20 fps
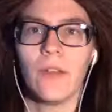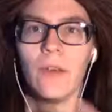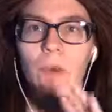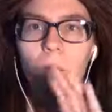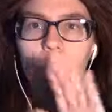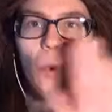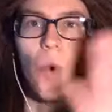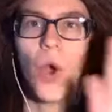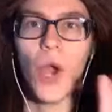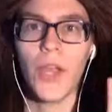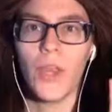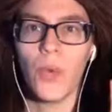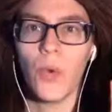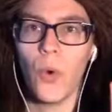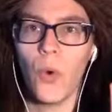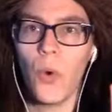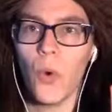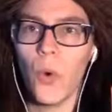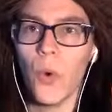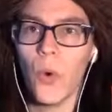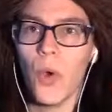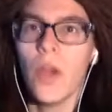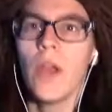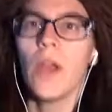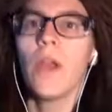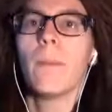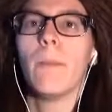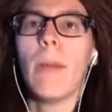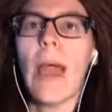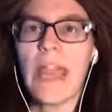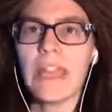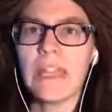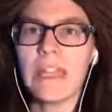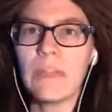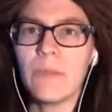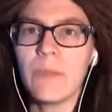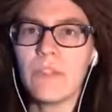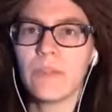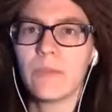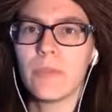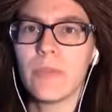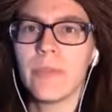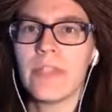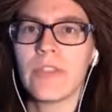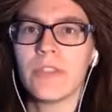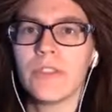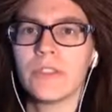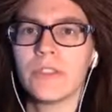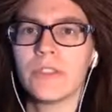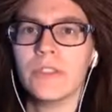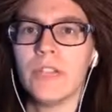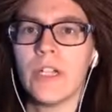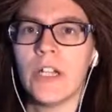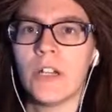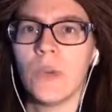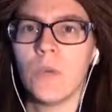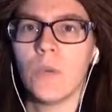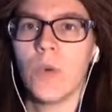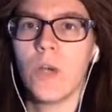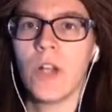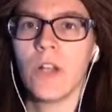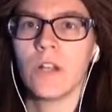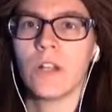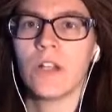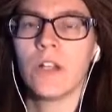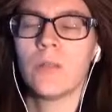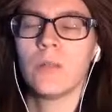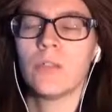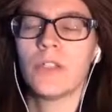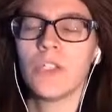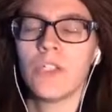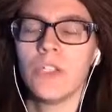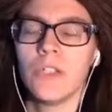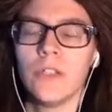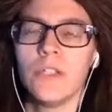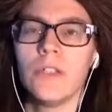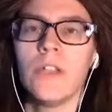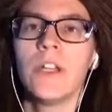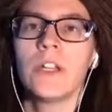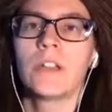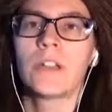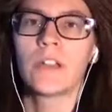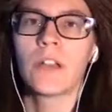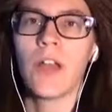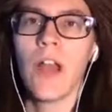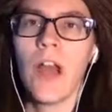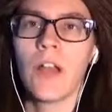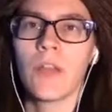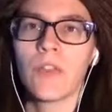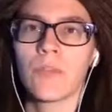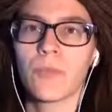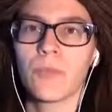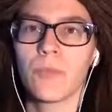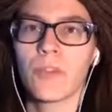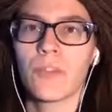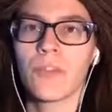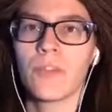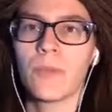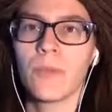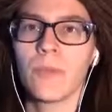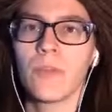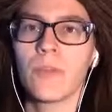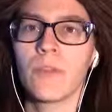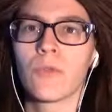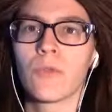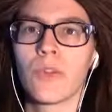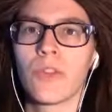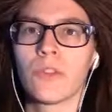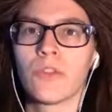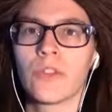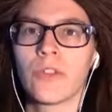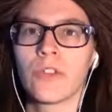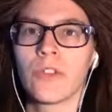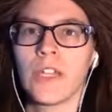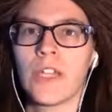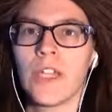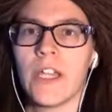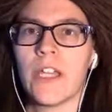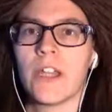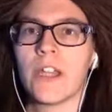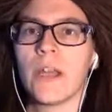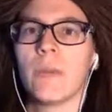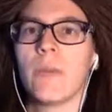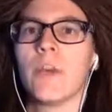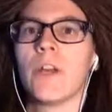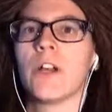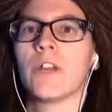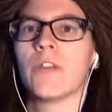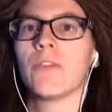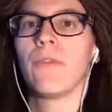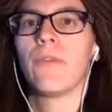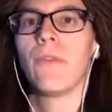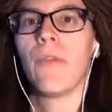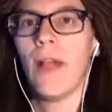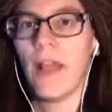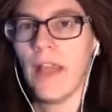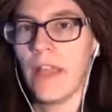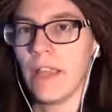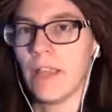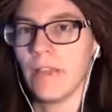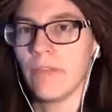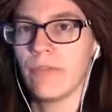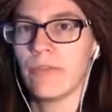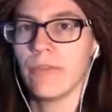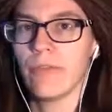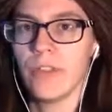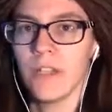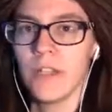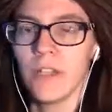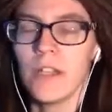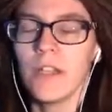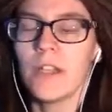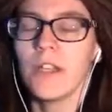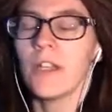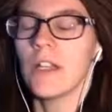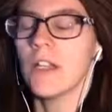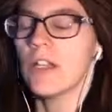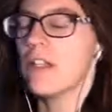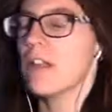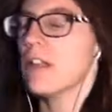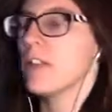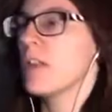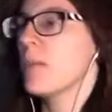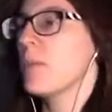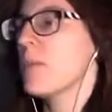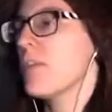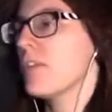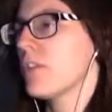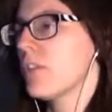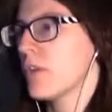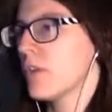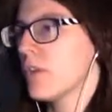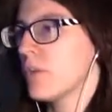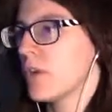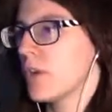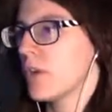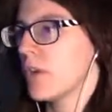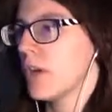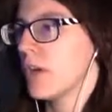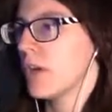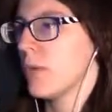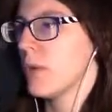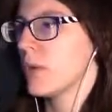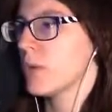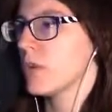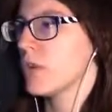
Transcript: Ohayo, my name is Minamitoku and welcome to the Talos Principle Road to Gehenna Part 5. In this episode, I want to